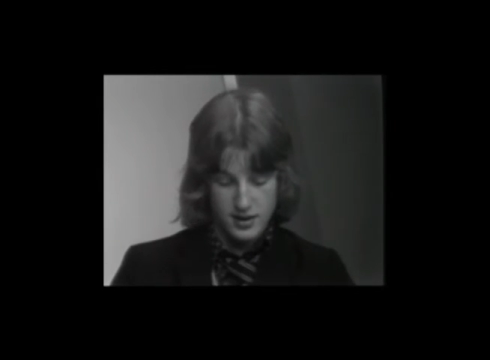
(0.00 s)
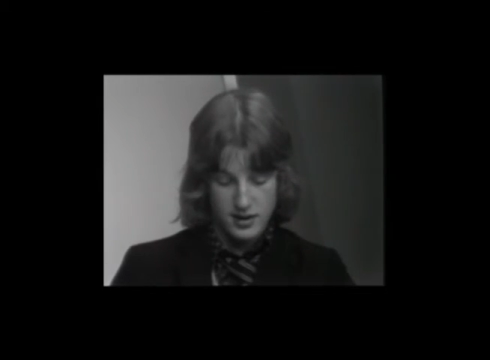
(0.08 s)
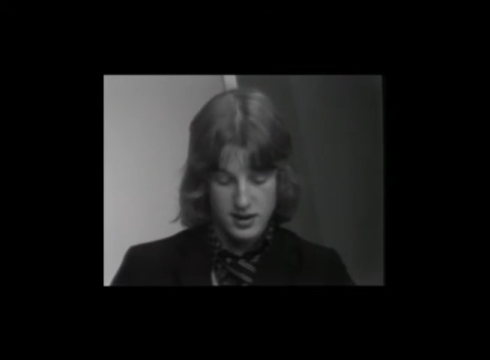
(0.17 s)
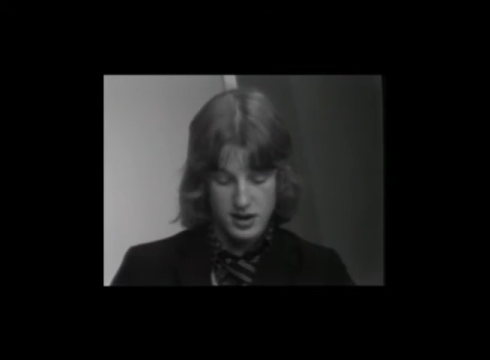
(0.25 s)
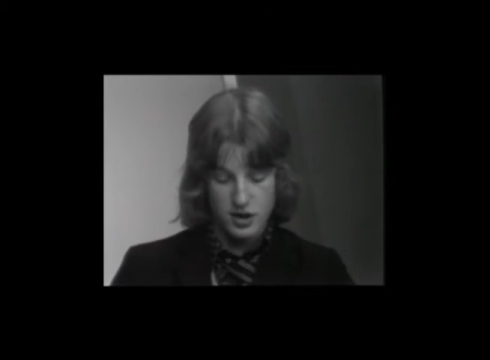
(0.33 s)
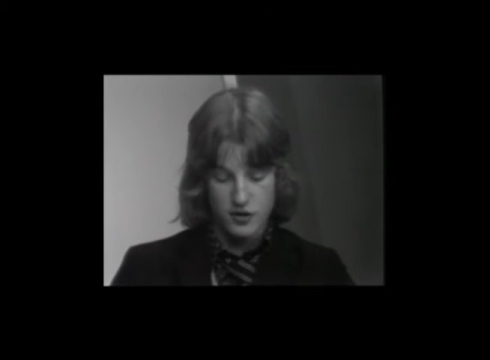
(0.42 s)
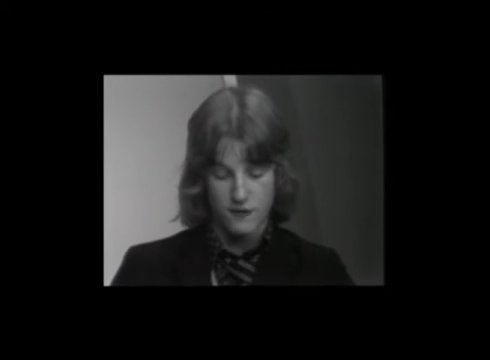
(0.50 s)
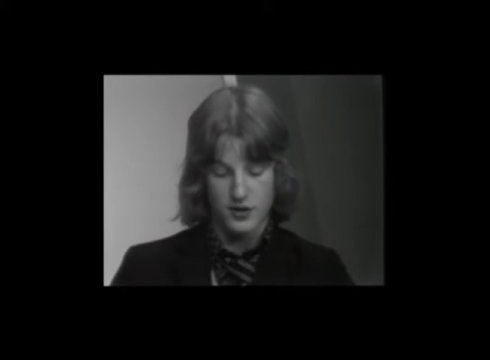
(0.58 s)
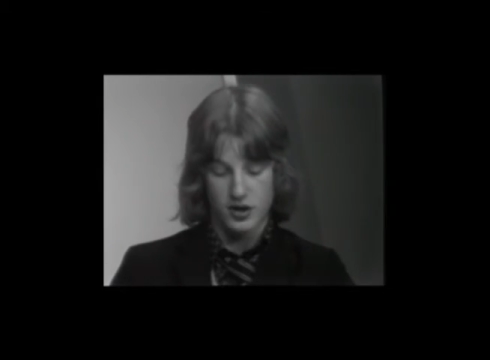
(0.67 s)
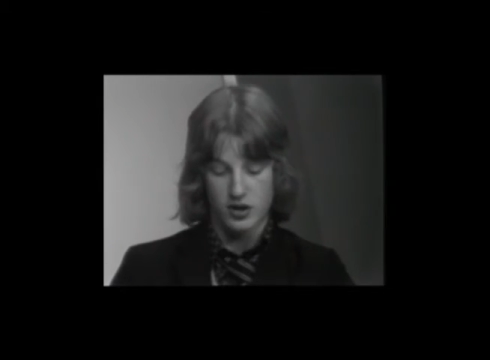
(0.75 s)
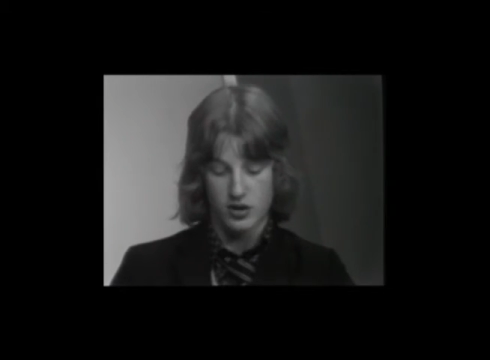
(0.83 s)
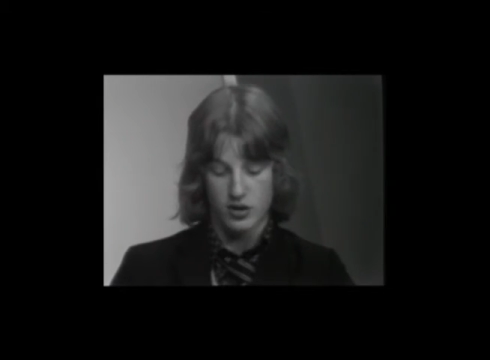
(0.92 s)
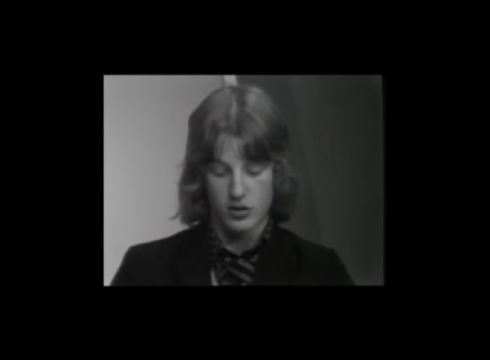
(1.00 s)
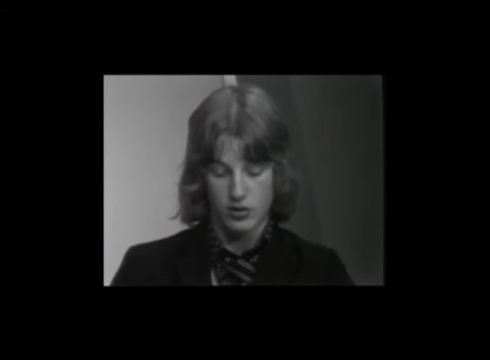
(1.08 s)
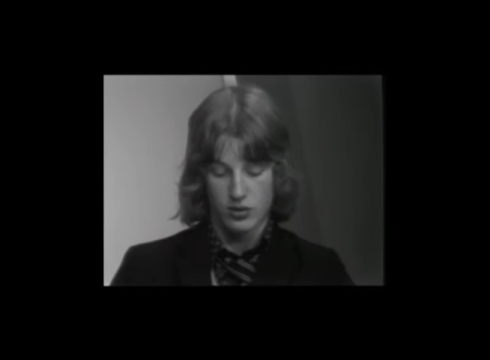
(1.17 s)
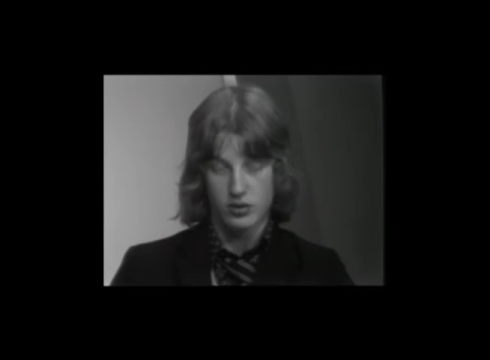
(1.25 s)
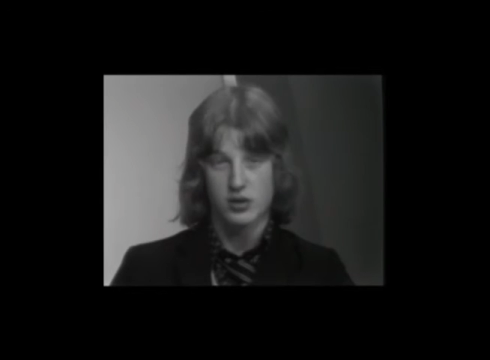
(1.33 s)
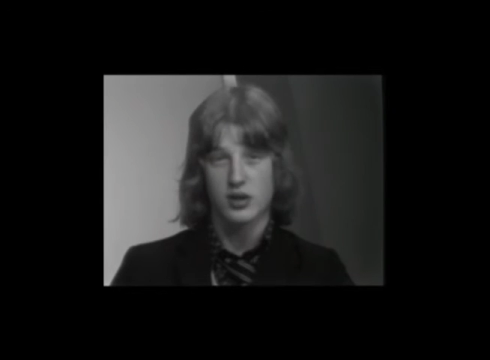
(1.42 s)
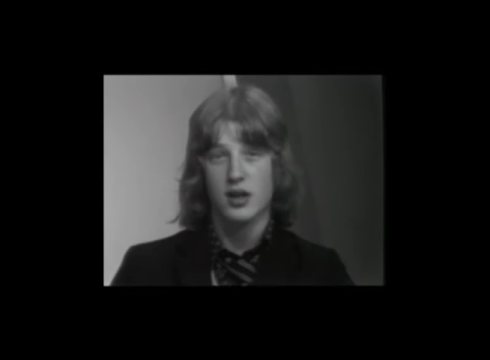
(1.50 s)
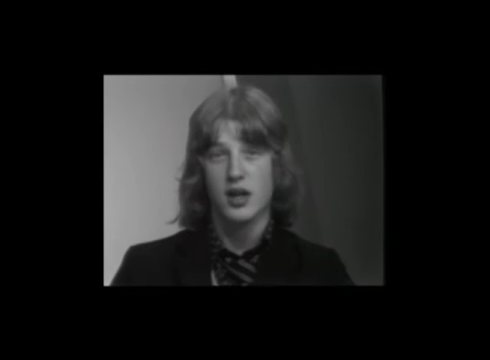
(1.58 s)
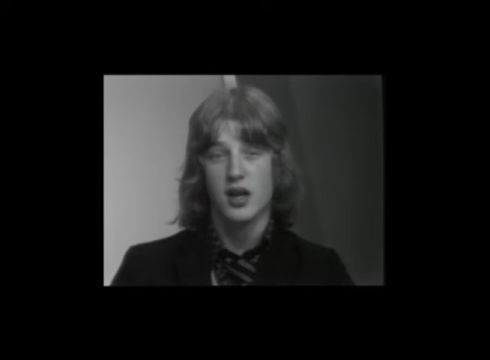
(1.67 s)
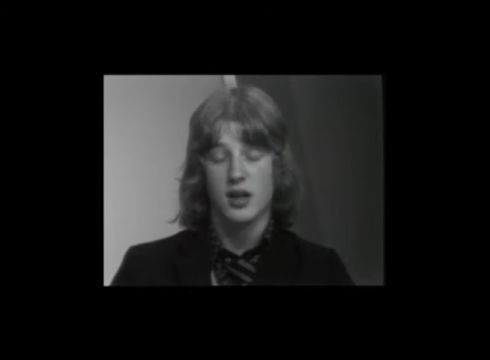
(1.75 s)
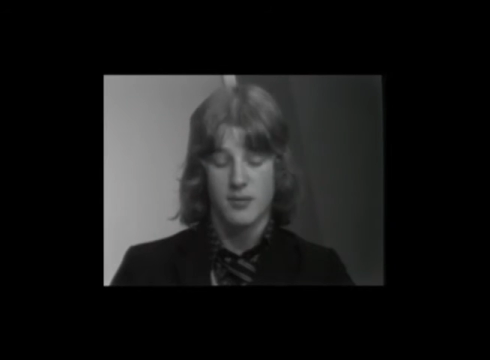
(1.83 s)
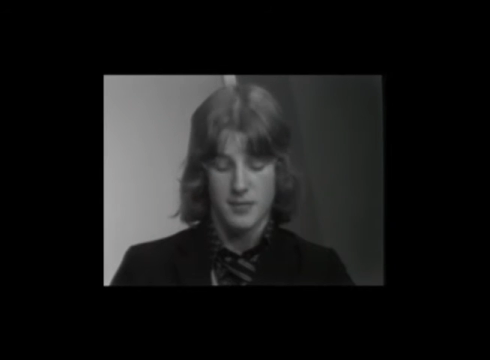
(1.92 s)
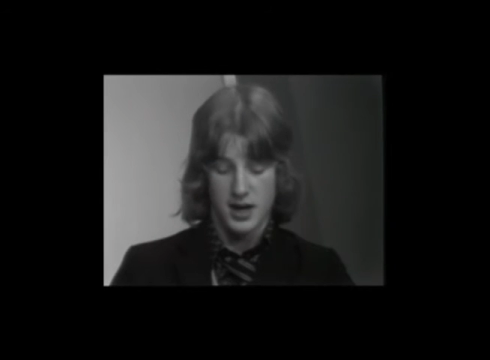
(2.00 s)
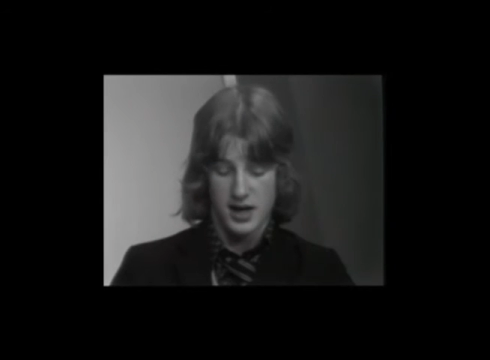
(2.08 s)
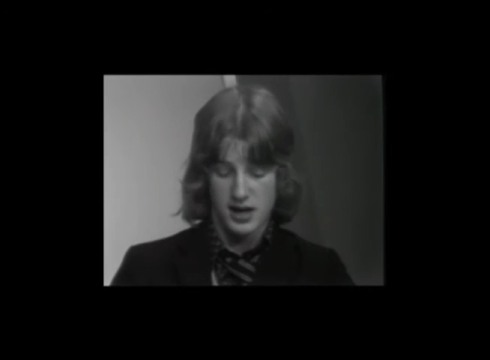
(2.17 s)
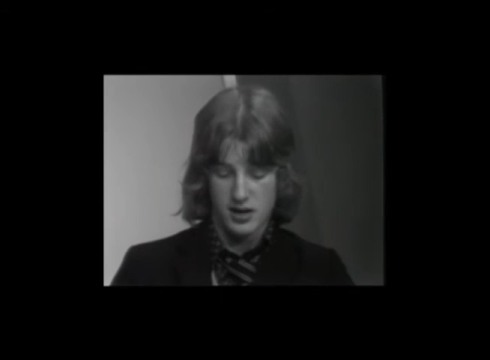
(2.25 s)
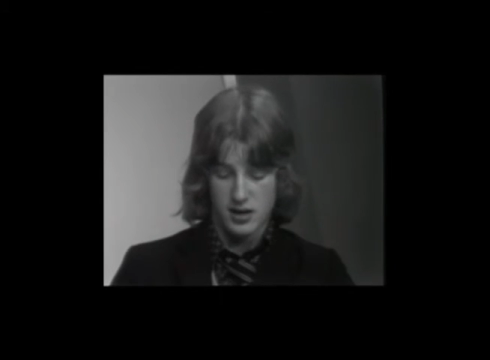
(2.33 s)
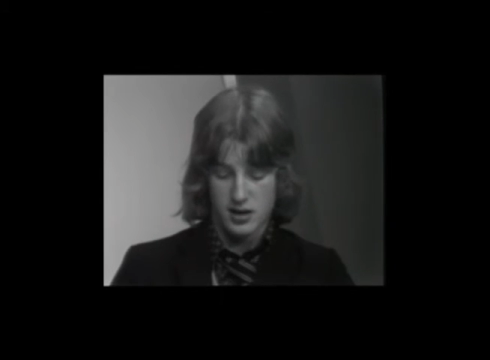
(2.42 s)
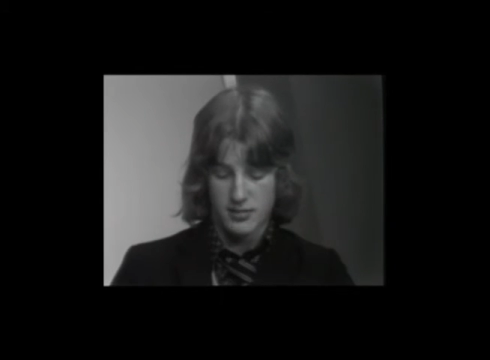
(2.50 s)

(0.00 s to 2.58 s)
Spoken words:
The initial friction caused, in the main,